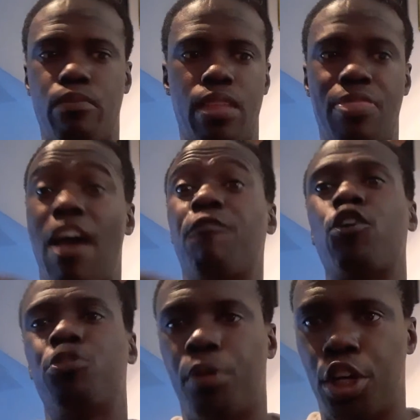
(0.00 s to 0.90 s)
that
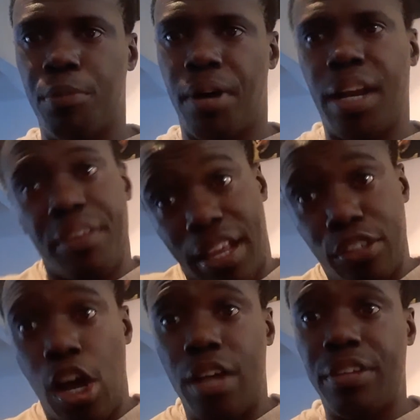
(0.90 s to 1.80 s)
first part of your body that has
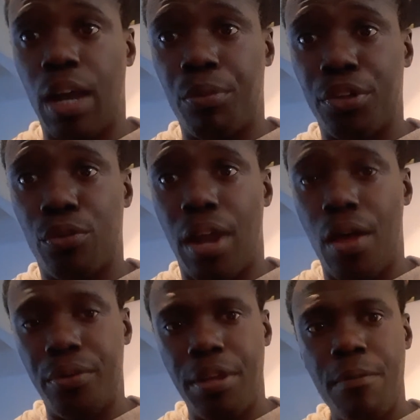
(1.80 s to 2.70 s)
contact with the
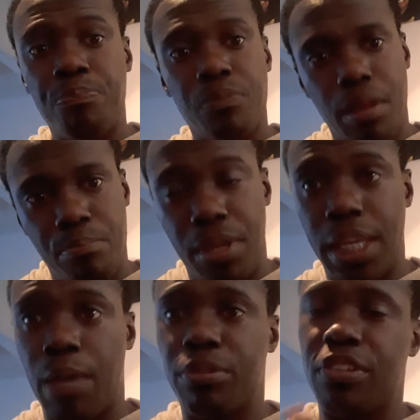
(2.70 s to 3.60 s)
ground, being
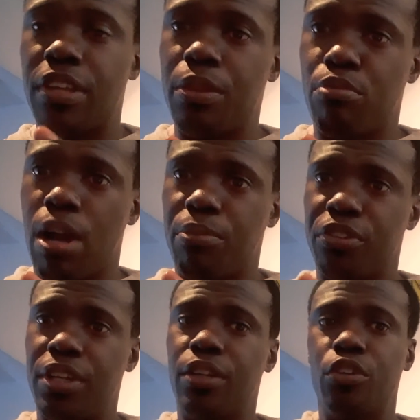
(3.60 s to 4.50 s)
able to send the proper
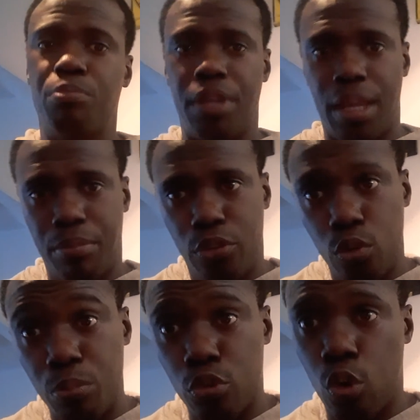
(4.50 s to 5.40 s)
signals, being able to
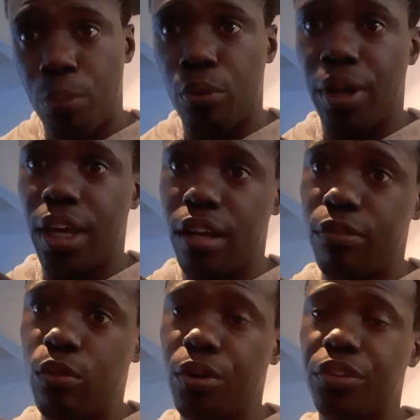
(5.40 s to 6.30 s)
absorb the right kind of
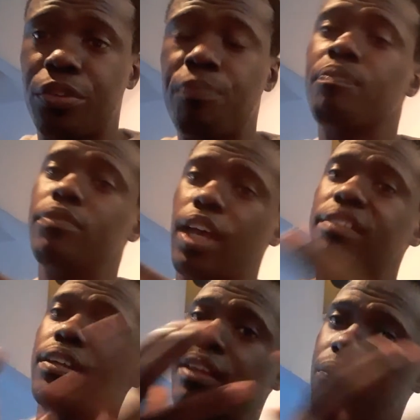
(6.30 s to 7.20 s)
force, not
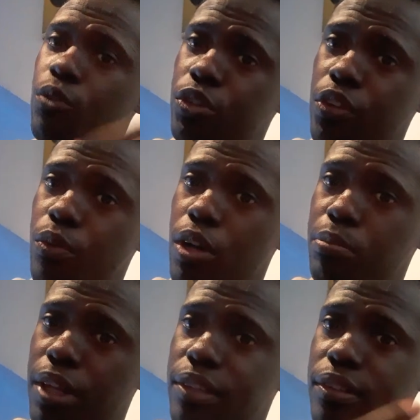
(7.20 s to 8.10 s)
sending that force to the wrong
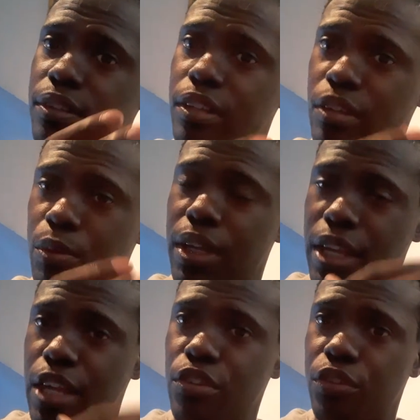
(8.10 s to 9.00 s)
places. That's how we
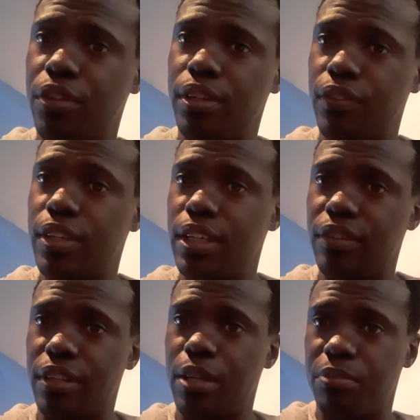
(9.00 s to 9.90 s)
injure the knees,
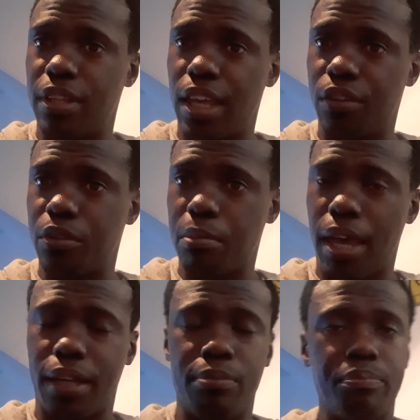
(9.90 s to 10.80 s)
the hips, the ankles, the back.